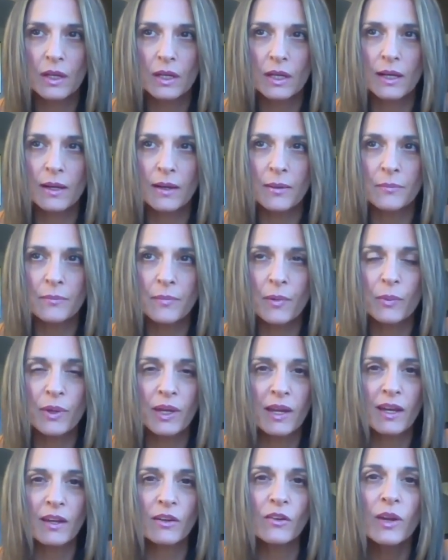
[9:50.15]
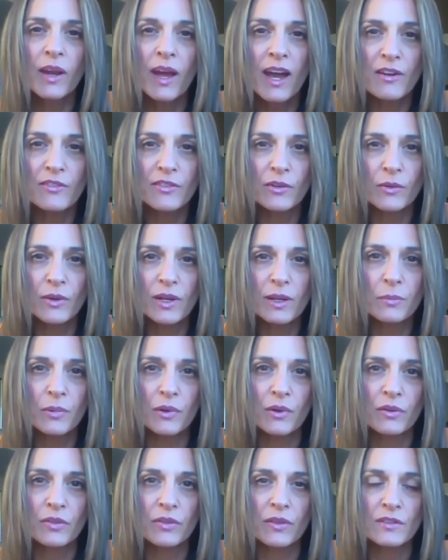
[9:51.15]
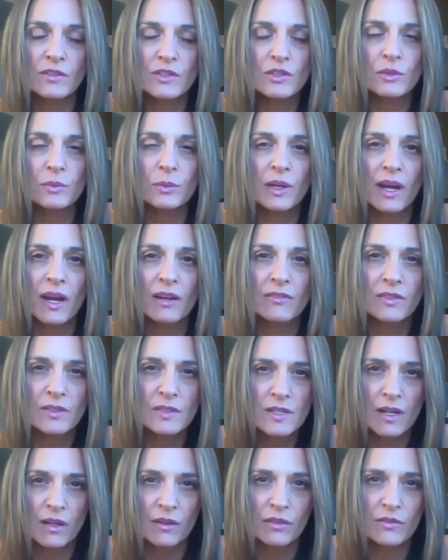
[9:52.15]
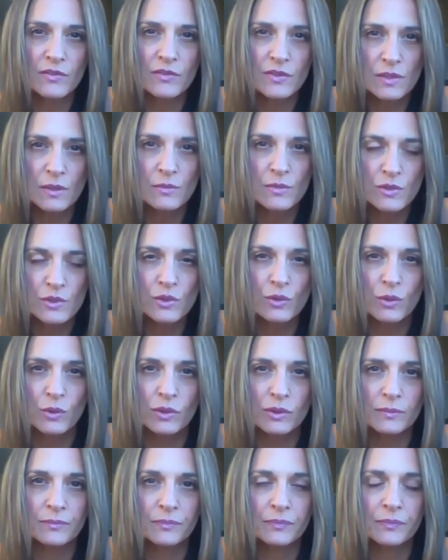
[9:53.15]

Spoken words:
But we cannot have a rebirth until we have a death of some sort.